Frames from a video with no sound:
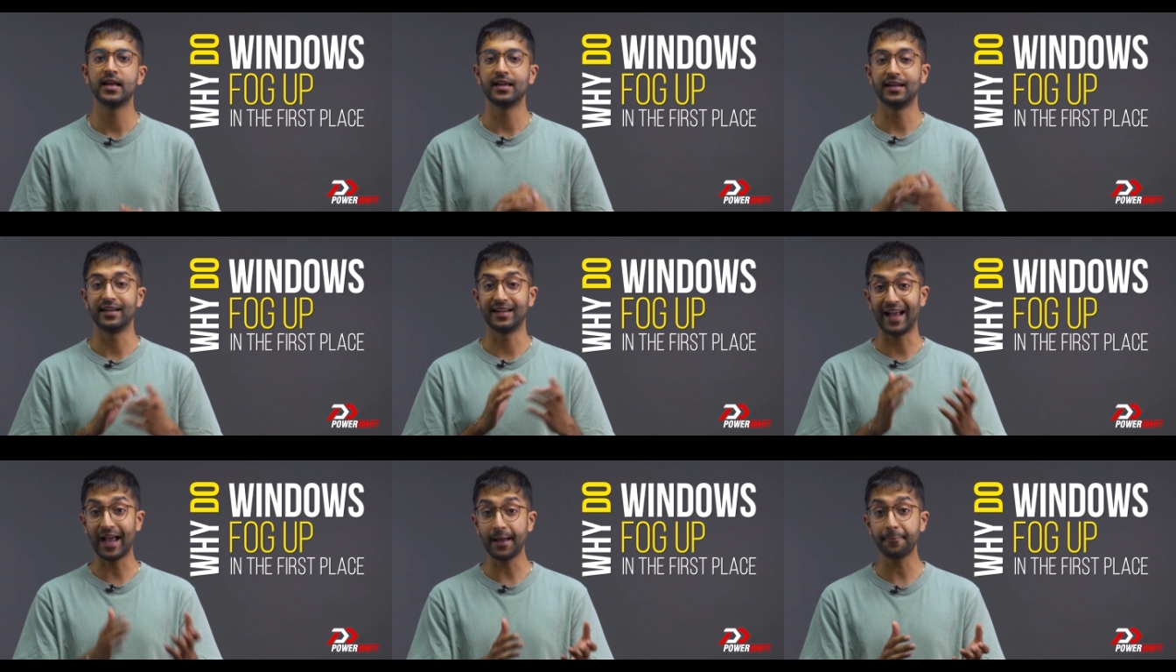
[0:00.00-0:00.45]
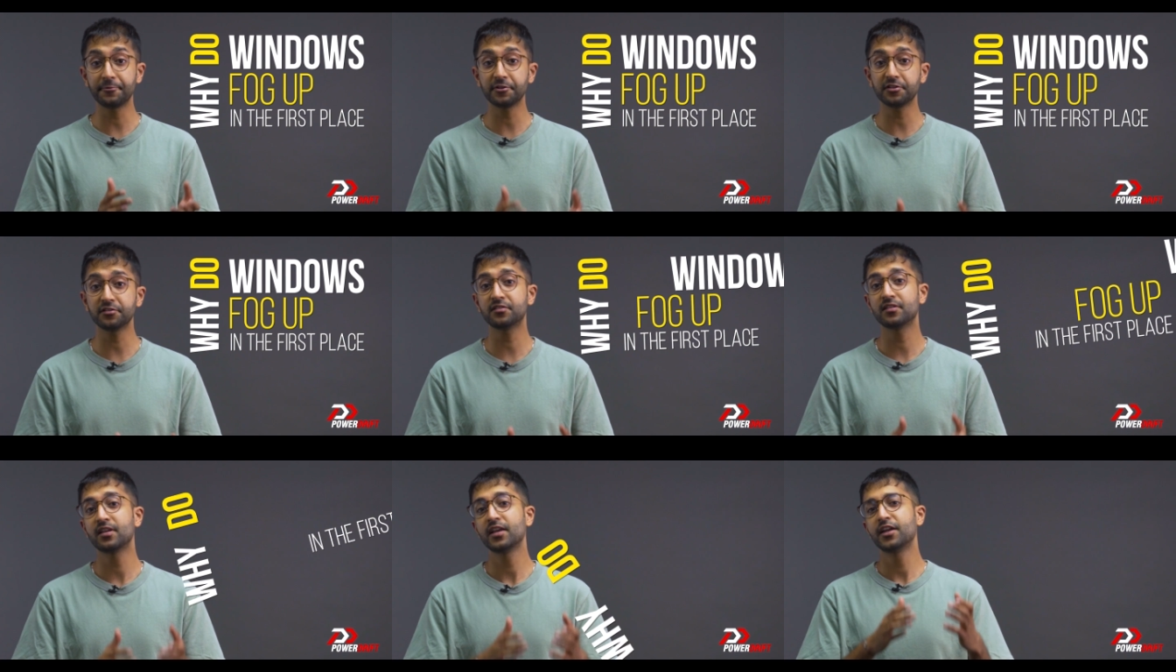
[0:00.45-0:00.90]
It
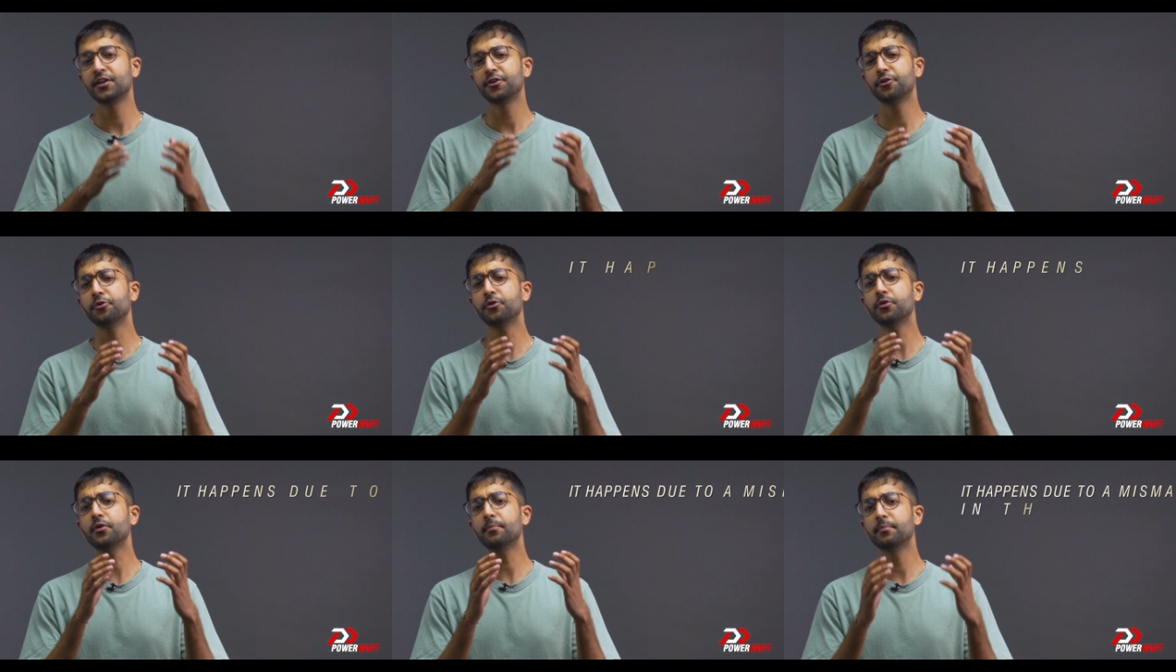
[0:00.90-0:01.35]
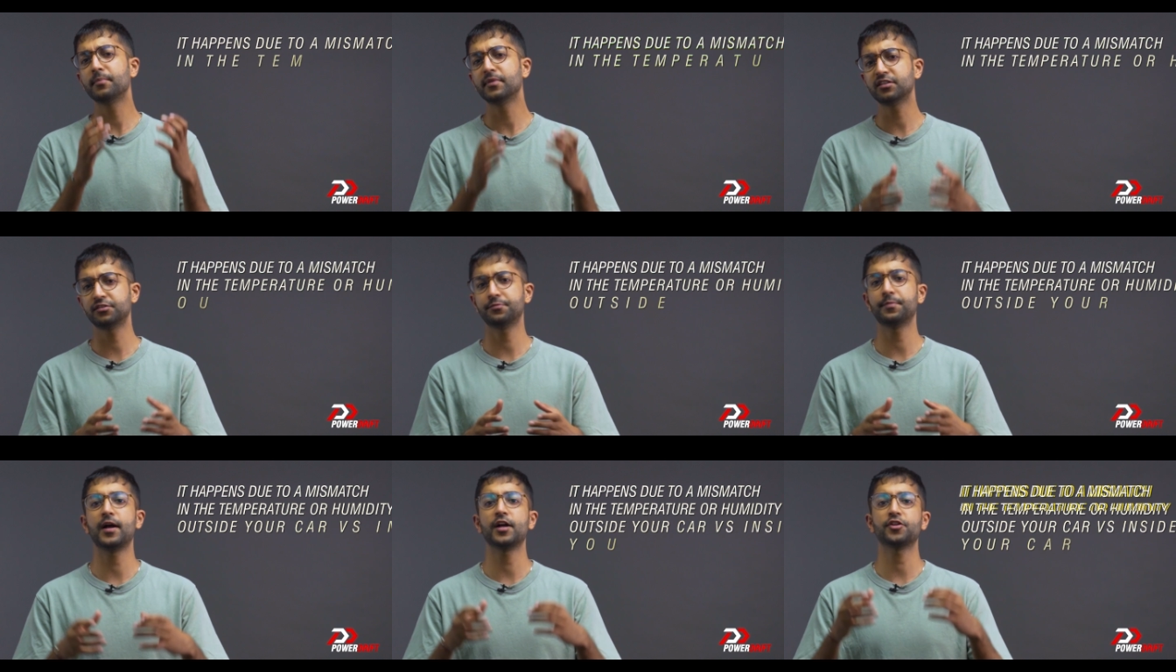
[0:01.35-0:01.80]
happens due to a
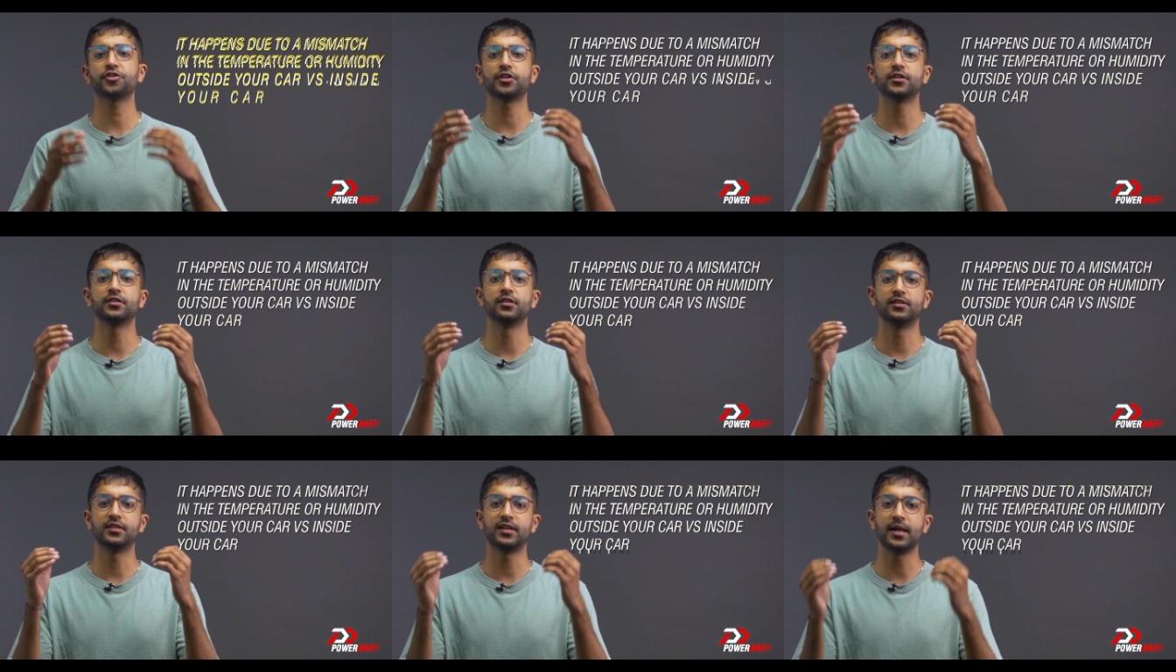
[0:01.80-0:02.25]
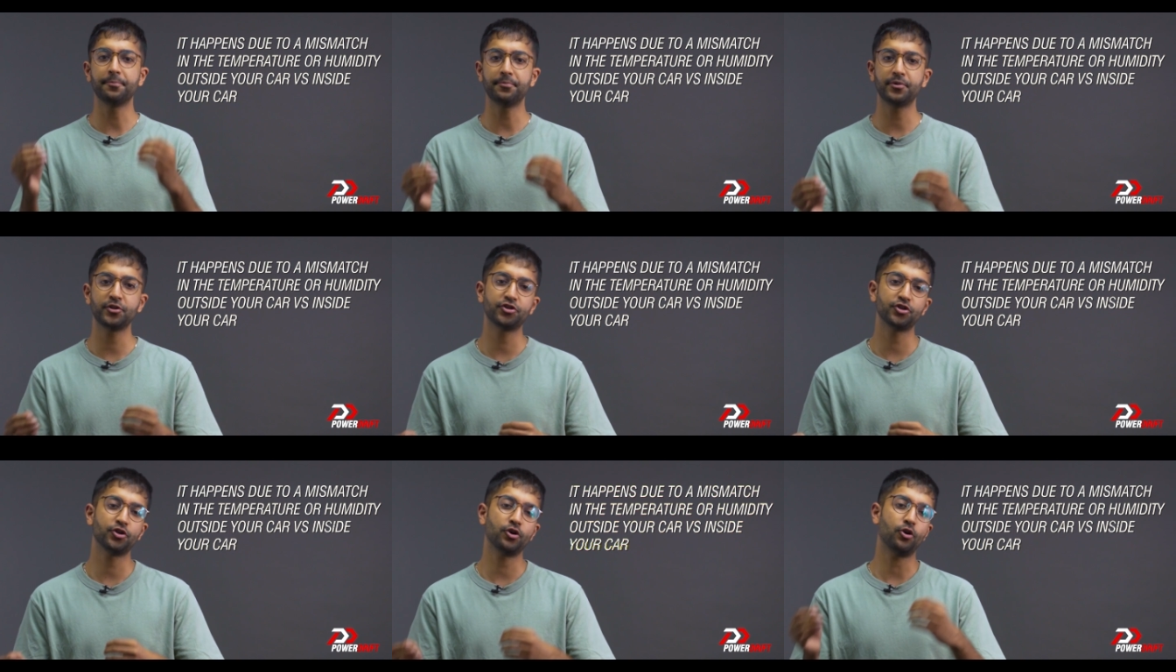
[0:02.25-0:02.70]
mismatch in the
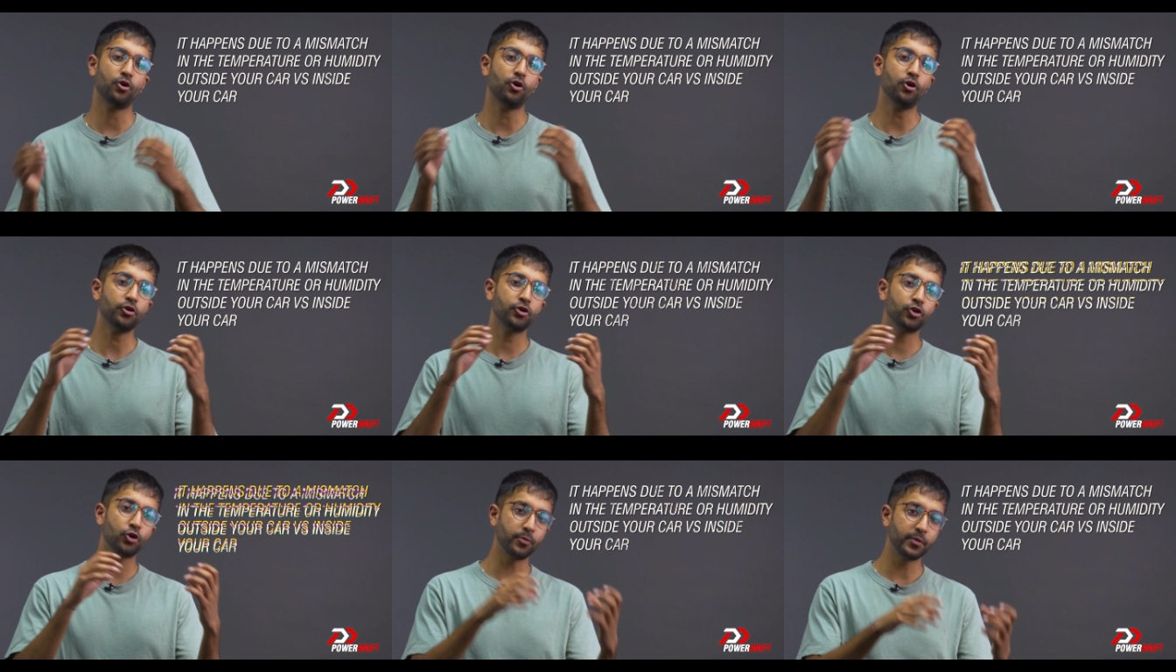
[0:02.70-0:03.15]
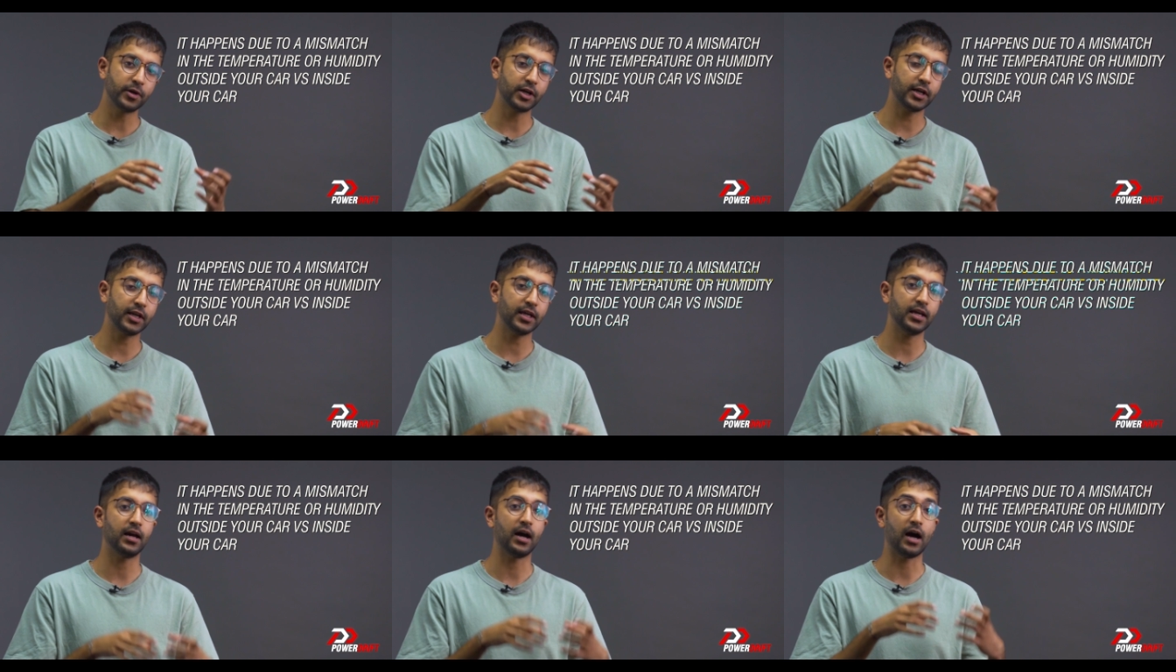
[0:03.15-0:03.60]
temperature or
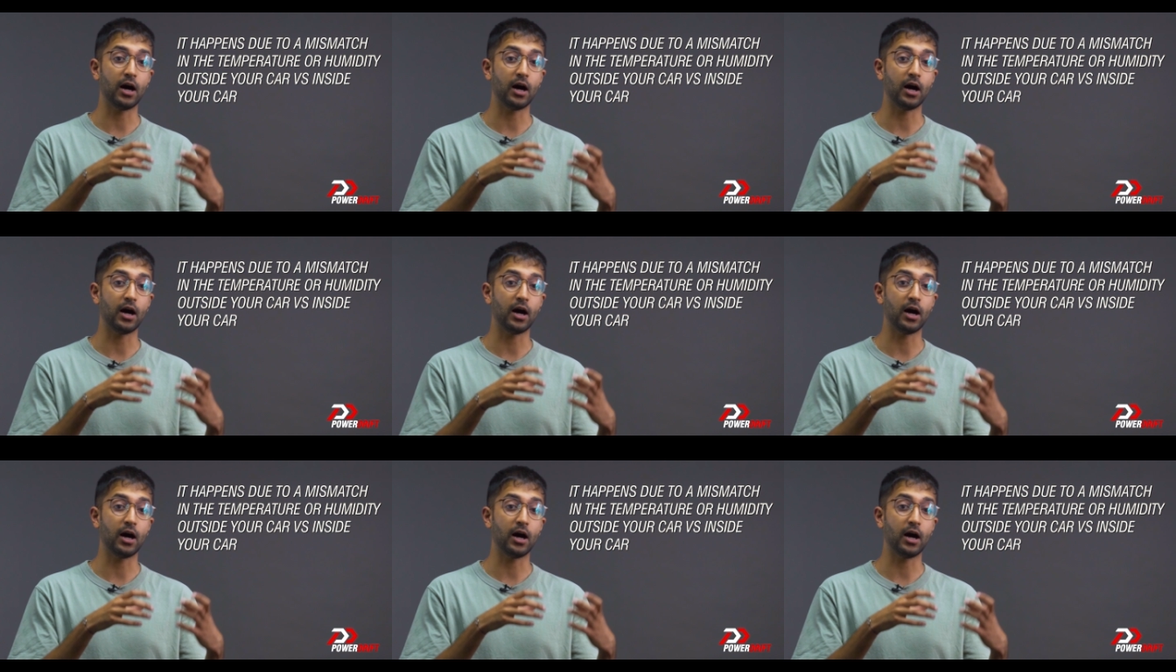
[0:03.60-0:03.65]
humidity